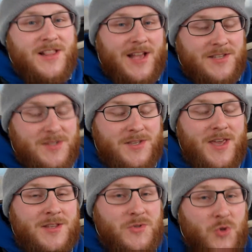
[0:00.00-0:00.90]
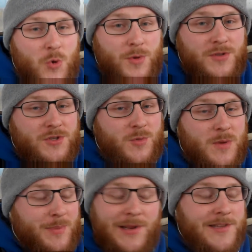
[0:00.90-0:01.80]
last instalment you'll
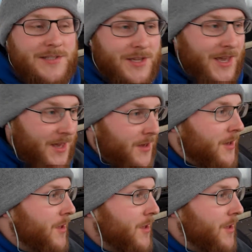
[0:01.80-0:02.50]
be pleased to hear